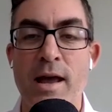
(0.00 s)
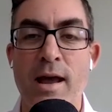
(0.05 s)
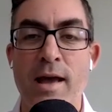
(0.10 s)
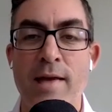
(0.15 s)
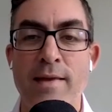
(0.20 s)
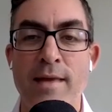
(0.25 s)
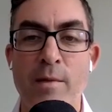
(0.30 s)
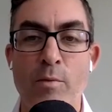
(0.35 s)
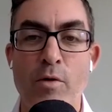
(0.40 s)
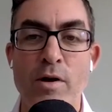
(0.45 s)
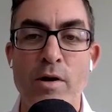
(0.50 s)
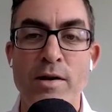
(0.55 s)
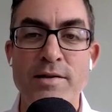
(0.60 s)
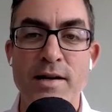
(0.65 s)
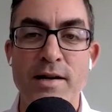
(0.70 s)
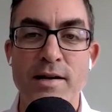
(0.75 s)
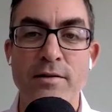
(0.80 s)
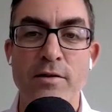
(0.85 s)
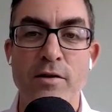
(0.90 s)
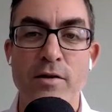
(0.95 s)
And then we're going
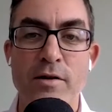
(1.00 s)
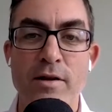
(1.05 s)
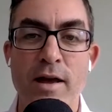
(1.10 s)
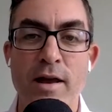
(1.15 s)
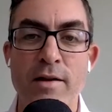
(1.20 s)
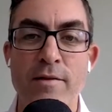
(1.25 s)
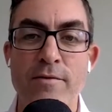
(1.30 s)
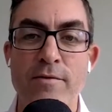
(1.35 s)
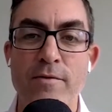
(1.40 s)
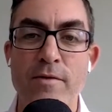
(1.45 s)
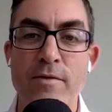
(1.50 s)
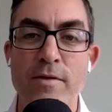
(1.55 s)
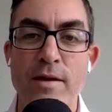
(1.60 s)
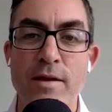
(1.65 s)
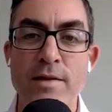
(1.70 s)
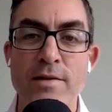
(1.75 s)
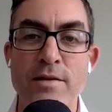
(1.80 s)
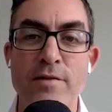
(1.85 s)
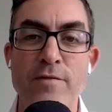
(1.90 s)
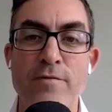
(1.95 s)
to take a look kind of
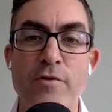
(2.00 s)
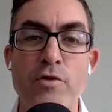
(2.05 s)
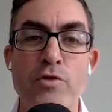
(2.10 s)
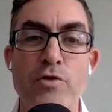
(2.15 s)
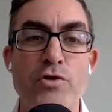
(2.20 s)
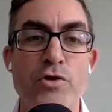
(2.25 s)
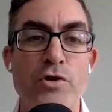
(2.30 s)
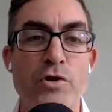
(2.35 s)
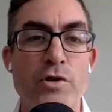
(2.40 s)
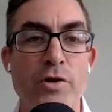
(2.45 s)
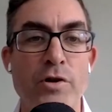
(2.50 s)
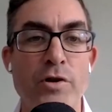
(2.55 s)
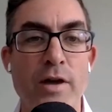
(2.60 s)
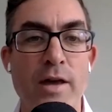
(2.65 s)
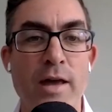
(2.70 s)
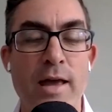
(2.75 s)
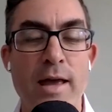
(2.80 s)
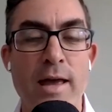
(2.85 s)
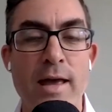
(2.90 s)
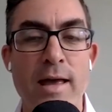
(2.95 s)
into the future
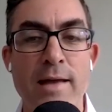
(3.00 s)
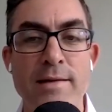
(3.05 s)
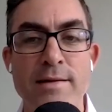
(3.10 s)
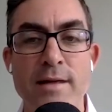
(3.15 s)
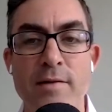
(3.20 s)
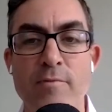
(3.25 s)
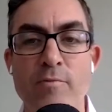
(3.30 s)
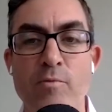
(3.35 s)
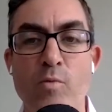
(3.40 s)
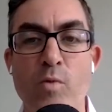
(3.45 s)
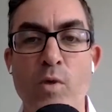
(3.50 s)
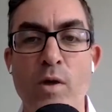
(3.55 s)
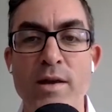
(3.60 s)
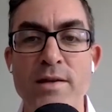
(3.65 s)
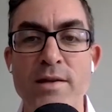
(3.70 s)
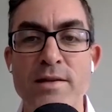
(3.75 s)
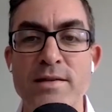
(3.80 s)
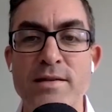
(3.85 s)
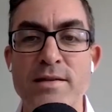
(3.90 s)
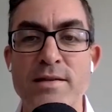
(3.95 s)
and kind of
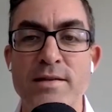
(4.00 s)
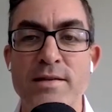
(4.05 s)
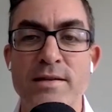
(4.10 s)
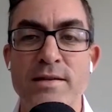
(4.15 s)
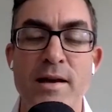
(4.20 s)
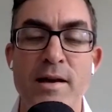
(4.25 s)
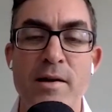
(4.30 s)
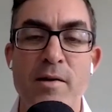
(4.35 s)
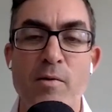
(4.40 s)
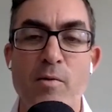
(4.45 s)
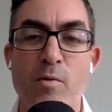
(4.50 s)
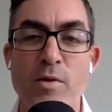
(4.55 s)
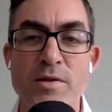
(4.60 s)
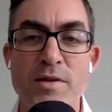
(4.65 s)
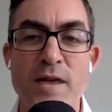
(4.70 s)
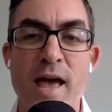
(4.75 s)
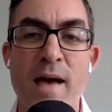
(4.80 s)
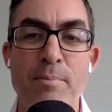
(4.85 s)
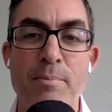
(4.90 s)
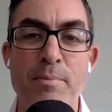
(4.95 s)
what's
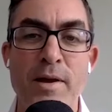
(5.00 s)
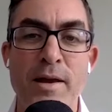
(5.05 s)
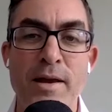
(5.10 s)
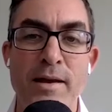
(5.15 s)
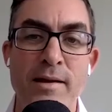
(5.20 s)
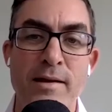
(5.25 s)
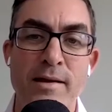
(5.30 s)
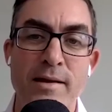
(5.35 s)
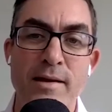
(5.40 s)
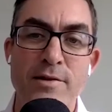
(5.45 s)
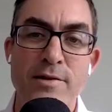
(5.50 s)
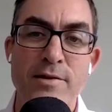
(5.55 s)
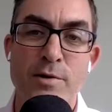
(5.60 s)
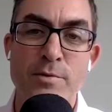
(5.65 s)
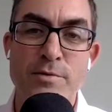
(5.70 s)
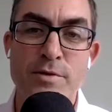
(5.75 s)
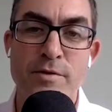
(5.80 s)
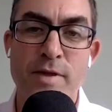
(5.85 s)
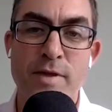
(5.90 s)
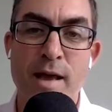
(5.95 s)
happening in
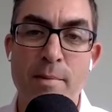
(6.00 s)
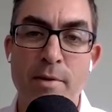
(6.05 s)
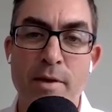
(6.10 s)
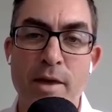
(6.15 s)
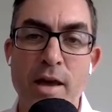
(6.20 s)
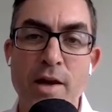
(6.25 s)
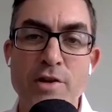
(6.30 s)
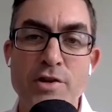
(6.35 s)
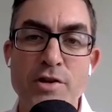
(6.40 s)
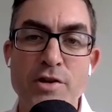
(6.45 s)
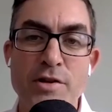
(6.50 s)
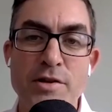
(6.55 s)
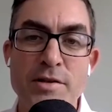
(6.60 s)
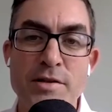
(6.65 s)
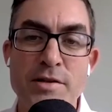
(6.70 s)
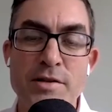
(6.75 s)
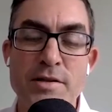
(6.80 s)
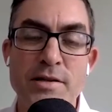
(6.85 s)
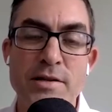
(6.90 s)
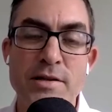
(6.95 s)
terms of the
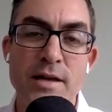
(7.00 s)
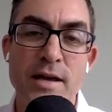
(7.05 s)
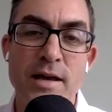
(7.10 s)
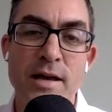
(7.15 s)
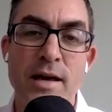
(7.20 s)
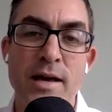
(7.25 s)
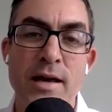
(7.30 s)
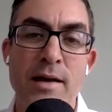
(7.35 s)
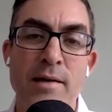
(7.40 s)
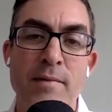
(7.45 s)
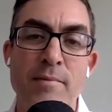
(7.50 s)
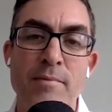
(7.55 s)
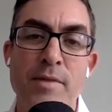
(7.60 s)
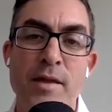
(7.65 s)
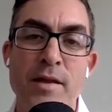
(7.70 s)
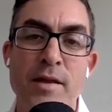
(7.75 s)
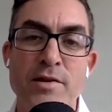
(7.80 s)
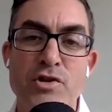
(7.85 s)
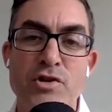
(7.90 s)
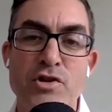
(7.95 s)
applications
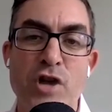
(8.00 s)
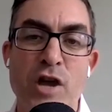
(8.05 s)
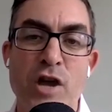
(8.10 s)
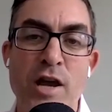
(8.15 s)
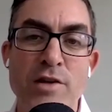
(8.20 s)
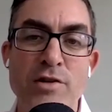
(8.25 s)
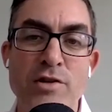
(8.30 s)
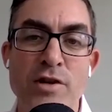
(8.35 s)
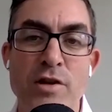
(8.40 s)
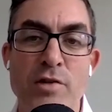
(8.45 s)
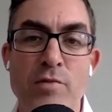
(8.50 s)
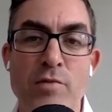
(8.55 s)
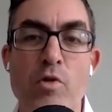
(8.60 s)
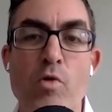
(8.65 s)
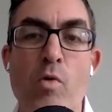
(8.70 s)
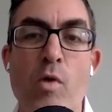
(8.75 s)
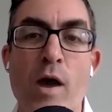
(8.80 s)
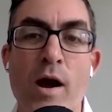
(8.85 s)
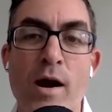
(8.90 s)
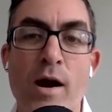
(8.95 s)
that is changing the
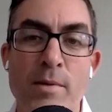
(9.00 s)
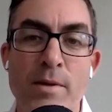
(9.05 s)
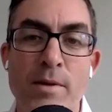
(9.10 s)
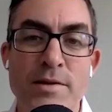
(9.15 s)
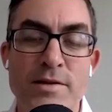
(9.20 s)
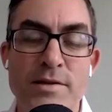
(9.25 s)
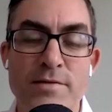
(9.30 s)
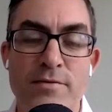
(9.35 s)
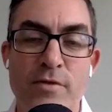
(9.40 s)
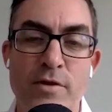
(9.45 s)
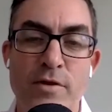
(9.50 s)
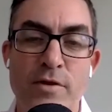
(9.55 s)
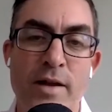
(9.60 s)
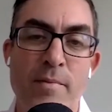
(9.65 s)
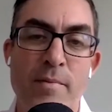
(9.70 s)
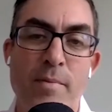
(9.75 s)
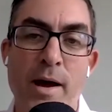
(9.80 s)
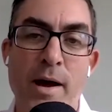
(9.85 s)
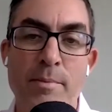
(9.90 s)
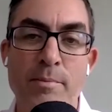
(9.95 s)
requirements for
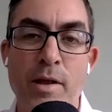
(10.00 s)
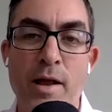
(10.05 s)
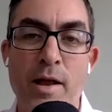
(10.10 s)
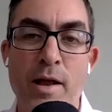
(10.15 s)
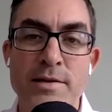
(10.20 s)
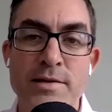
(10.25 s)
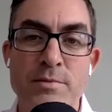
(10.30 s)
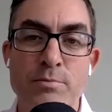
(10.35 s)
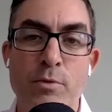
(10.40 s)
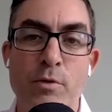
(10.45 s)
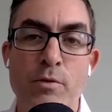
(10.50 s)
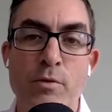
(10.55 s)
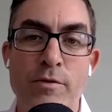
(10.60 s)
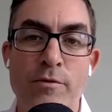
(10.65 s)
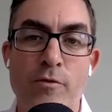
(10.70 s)
data pipelines moving